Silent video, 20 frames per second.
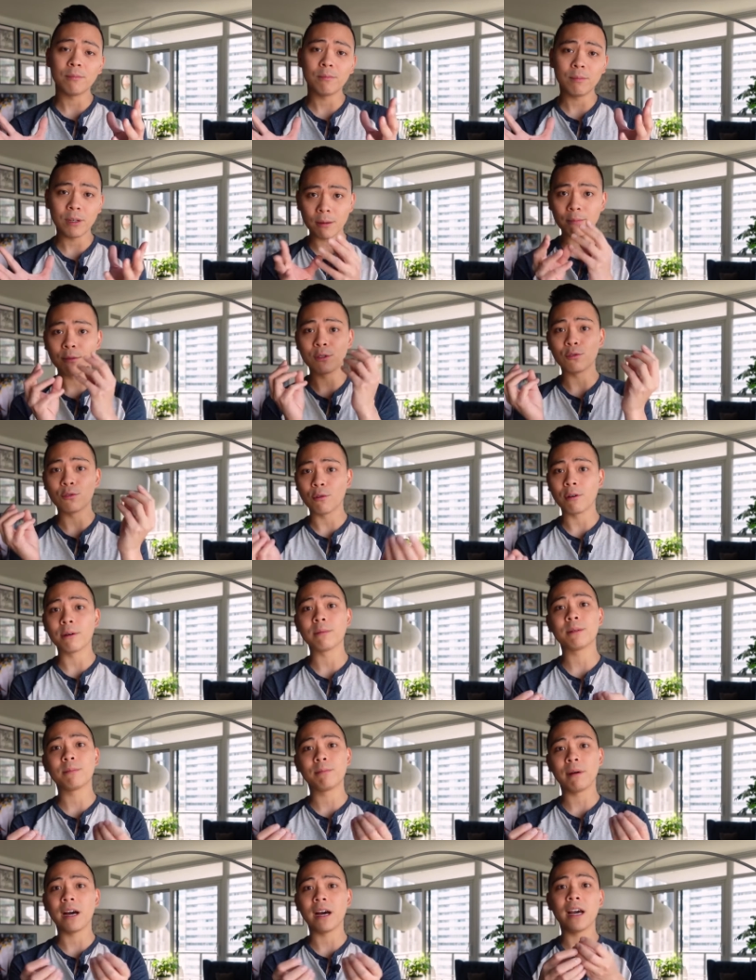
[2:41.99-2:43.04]
be
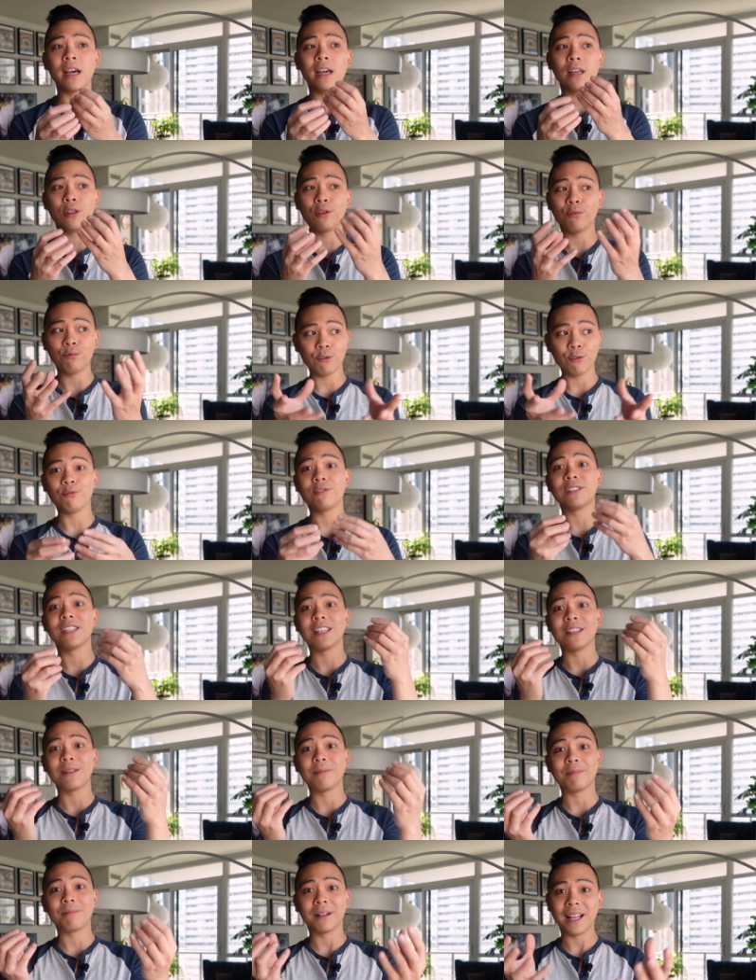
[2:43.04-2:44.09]
absorbed by the roots
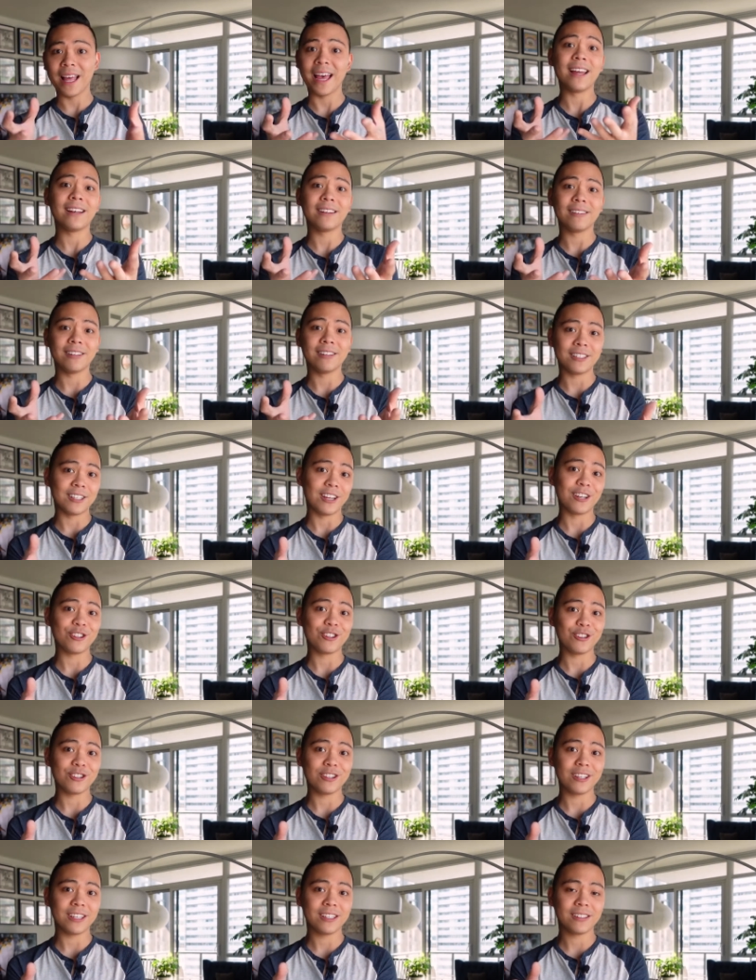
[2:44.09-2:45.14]
and the plant,
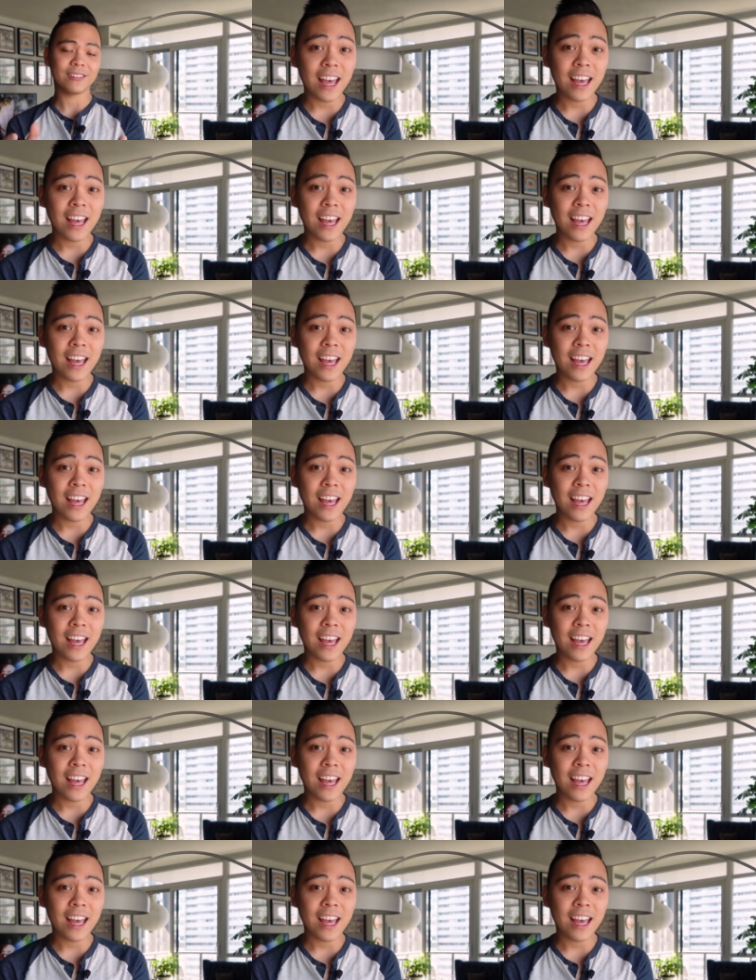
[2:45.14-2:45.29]
essentially.